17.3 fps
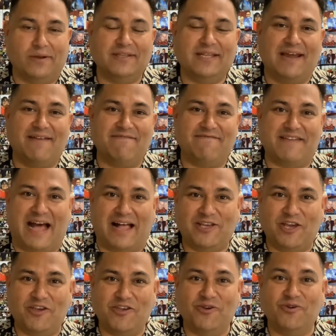that I
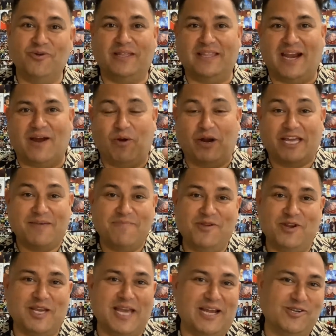value you, and that I want to
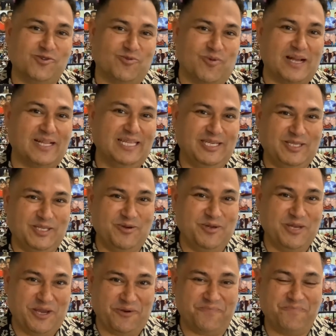communicate directly to
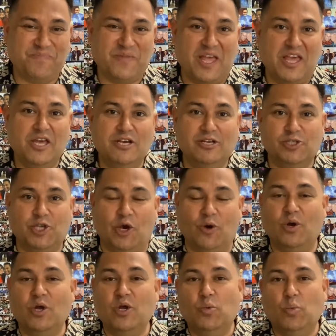you.
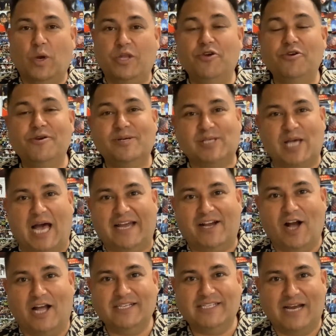So when you use eye
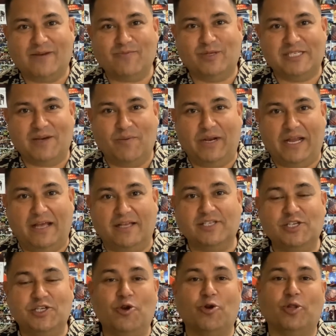contact with someone
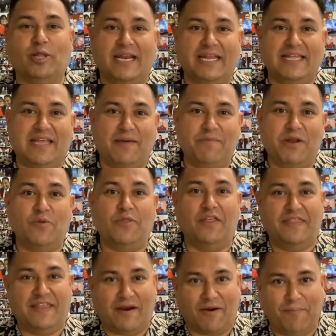else, you're letting them know
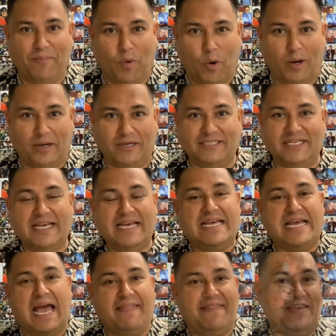that they're important
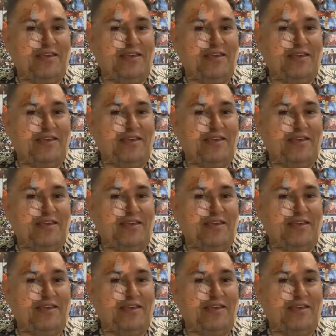and that